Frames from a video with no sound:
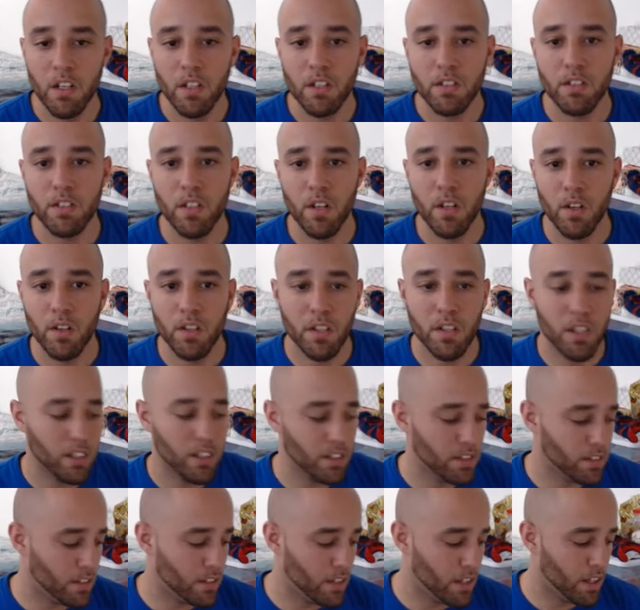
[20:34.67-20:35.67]
So
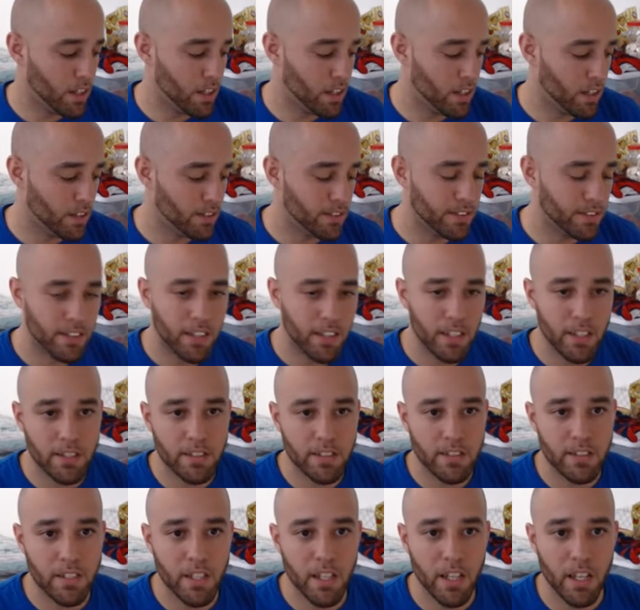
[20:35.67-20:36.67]
this is the
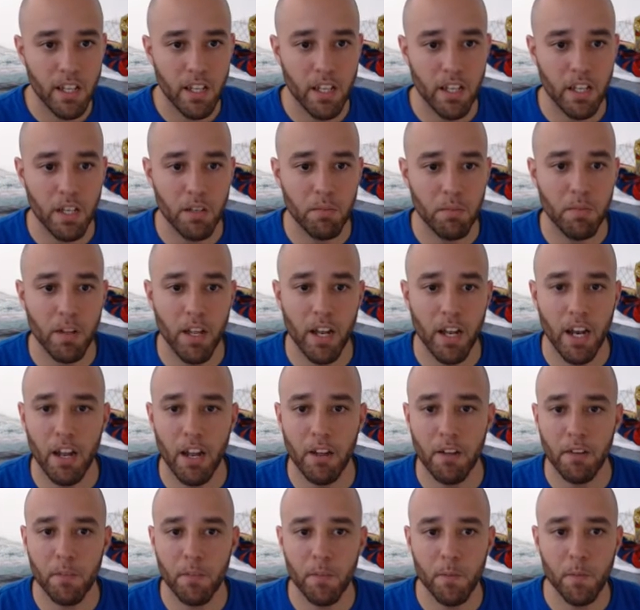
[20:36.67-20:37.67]
team that
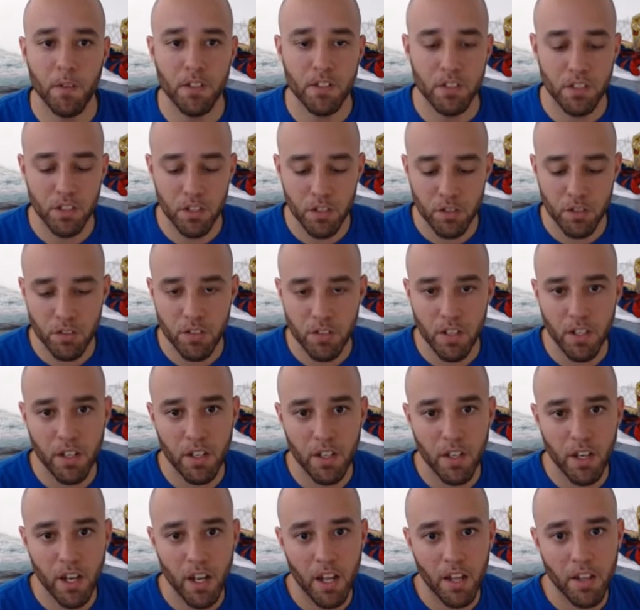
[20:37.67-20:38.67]
I was
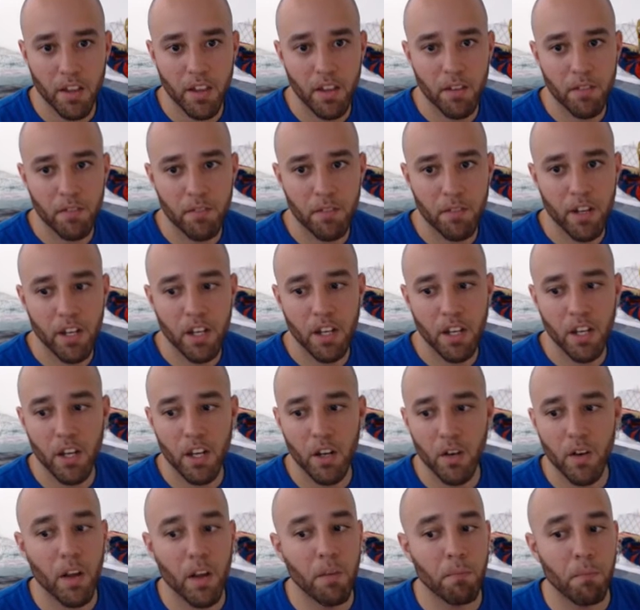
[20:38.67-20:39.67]
using in the
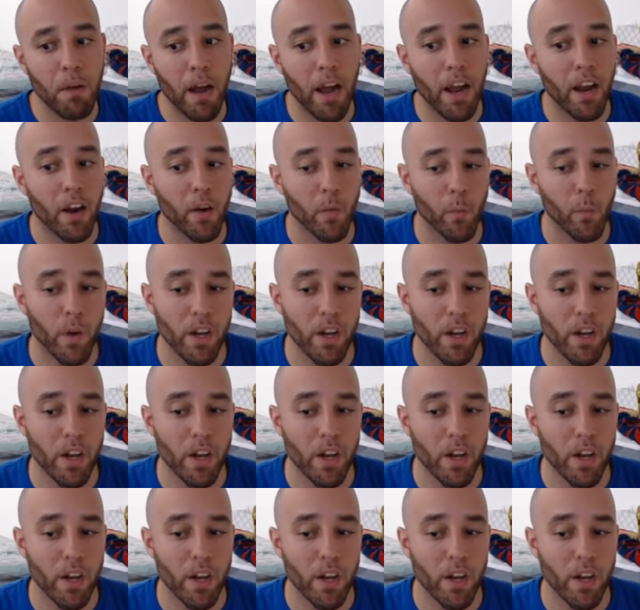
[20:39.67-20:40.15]
video, in my